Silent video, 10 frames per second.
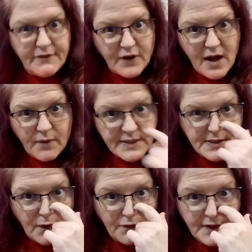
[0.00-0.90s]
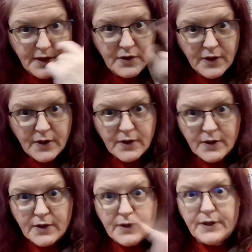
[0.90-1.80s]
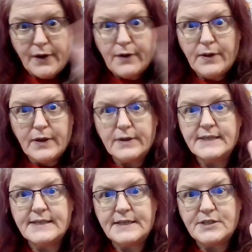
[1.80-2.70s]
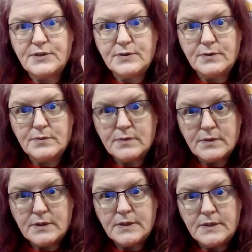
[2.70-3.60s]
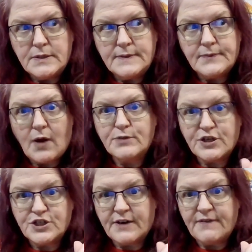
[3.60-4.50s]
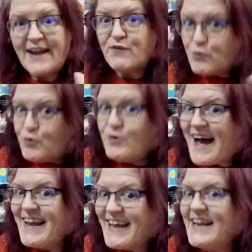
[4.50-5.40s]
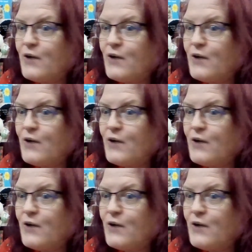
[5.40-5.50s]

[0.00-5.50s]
forgot one. So hopefully y'all are listening to Armchair Chef. And if you do not get a